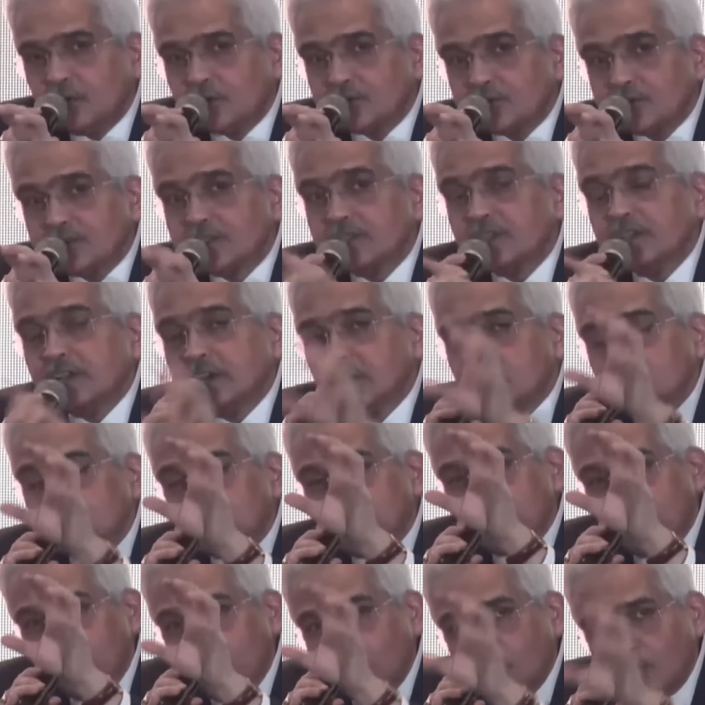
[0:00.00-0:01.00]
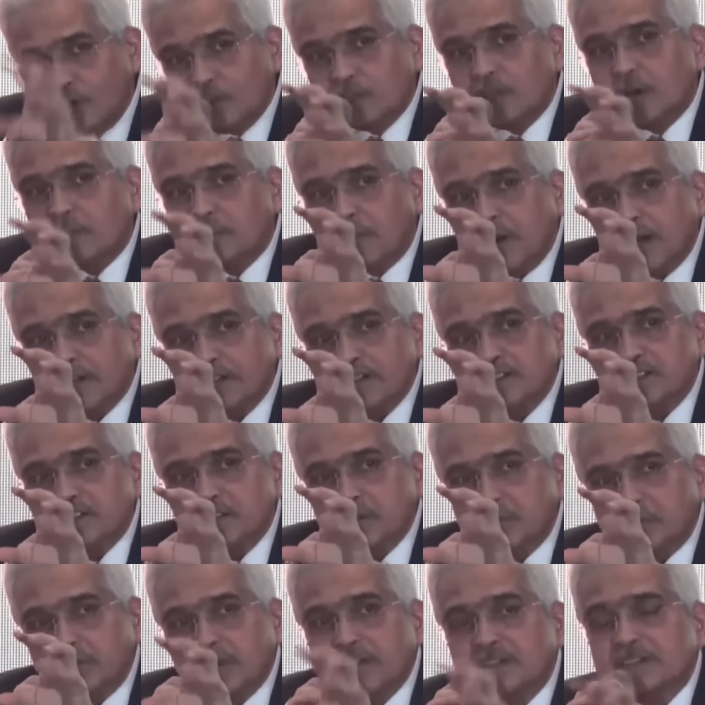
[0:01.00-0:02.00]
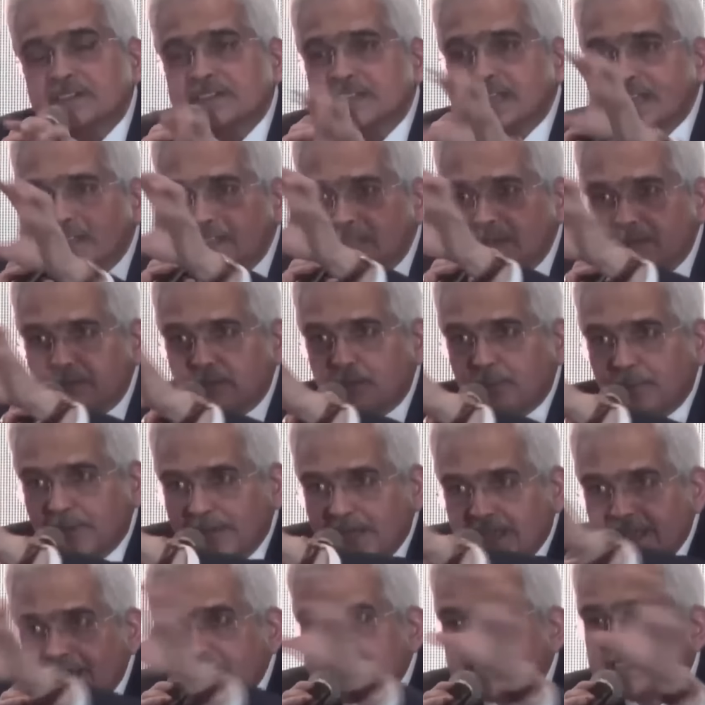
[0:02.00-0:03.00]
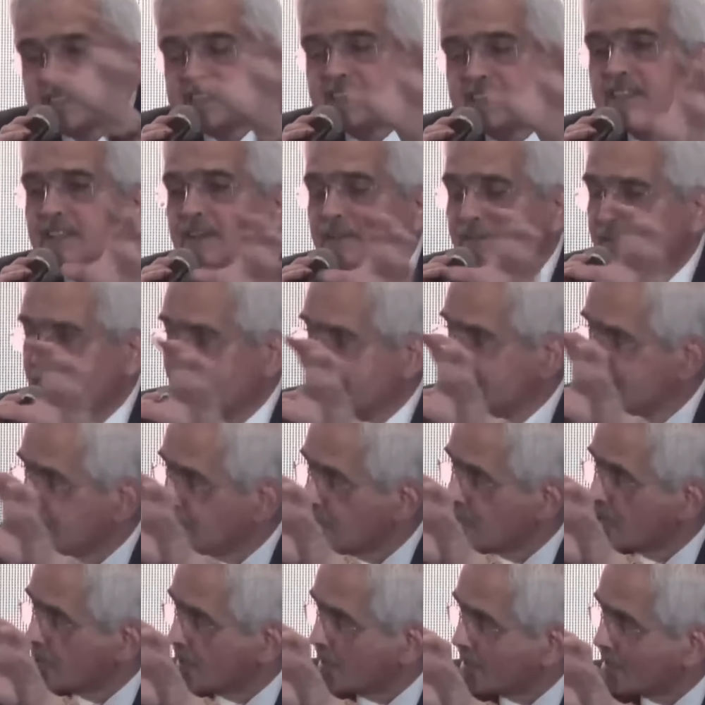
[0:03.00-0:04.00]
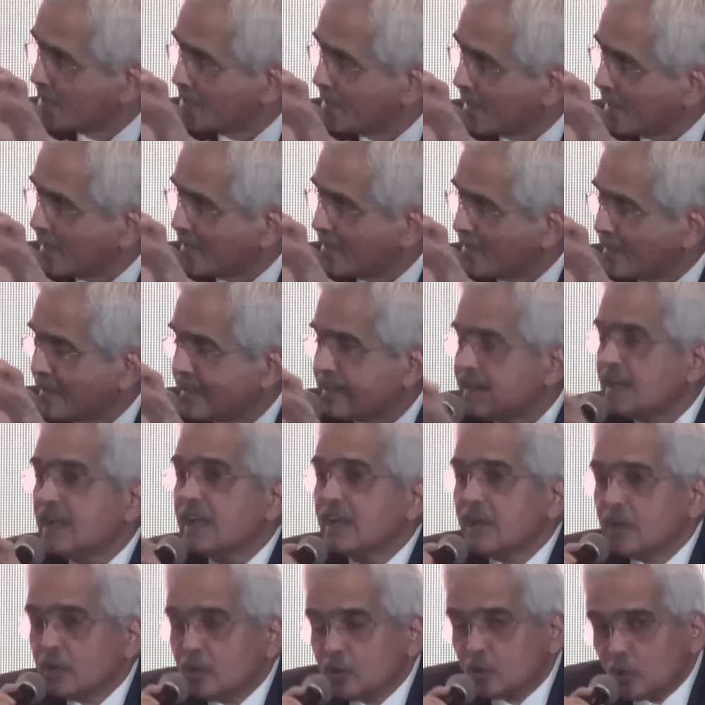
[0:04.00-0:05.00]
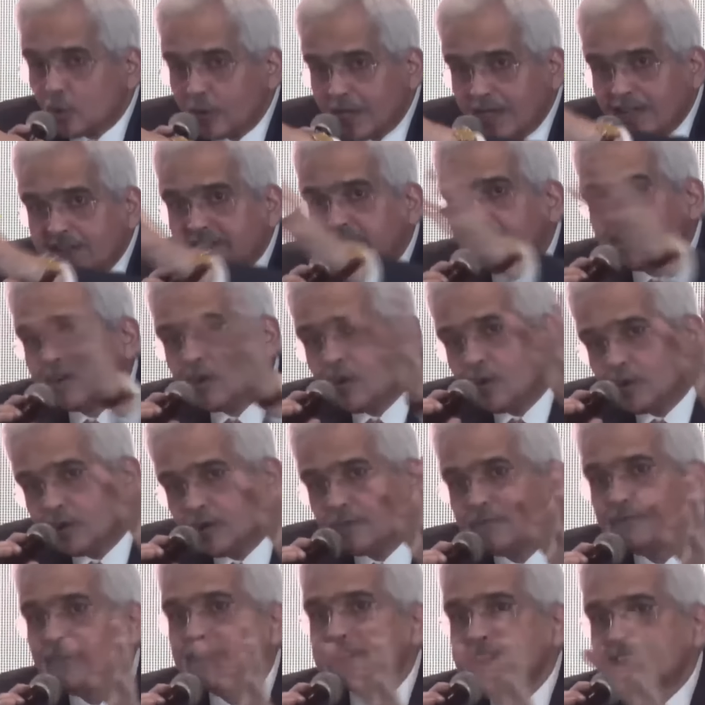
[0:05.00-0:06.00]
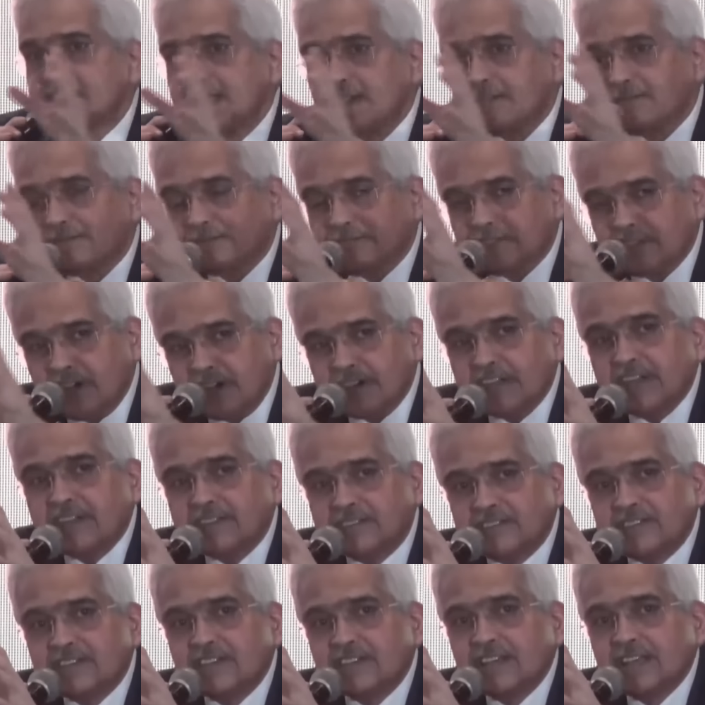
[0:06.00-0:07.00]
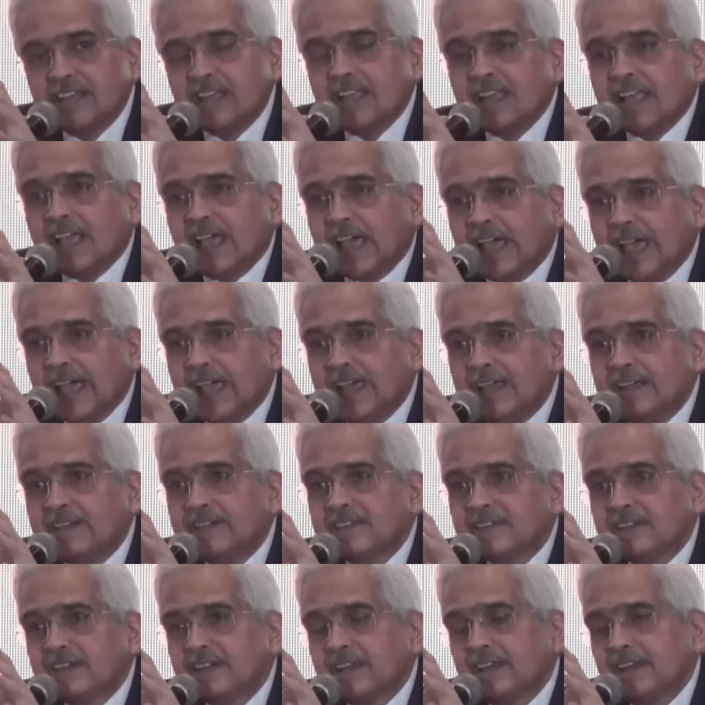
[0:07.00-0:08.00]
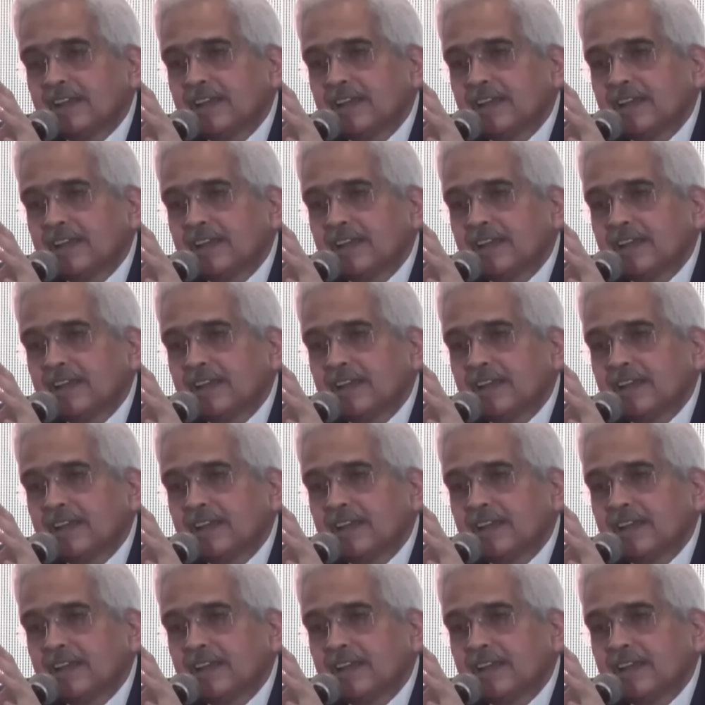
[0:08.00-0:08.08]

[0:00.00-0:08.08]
goes to all the participants and the players in the financial sector. Together, all of us have done it. And